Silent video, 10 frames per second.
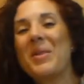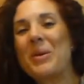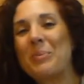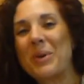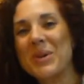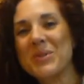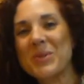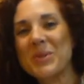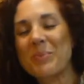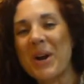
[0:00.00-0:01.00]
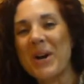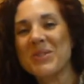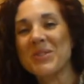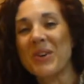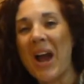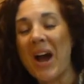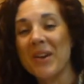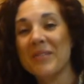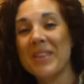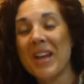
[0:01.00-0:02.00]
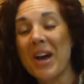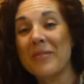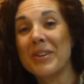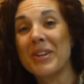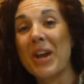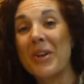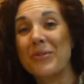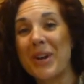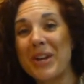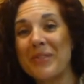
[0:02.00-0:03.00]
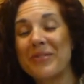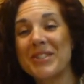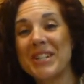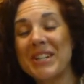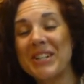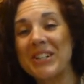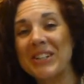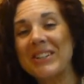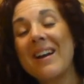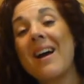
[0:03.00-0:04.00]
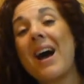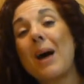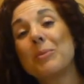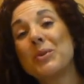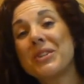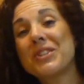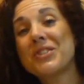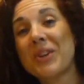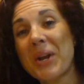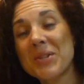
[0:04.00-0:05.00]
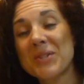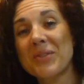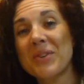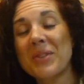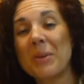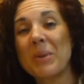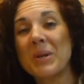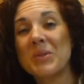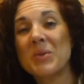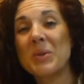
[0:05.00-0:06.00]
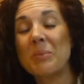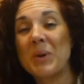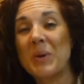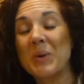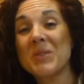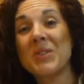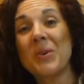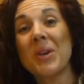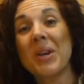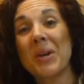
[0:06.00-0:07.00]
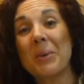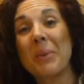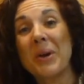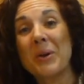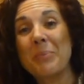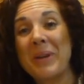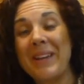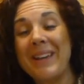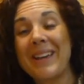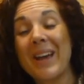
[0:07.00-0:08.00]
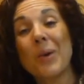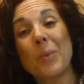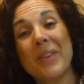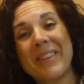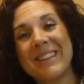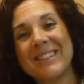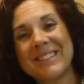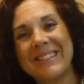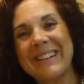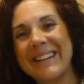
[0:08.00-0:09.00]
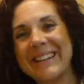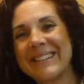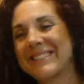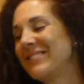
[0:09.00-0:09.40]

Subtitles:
The Brussels sprouts are out of the oven and ready for dinner. I'm going to transfer them into a bowl so you can get a better peek at what they look like.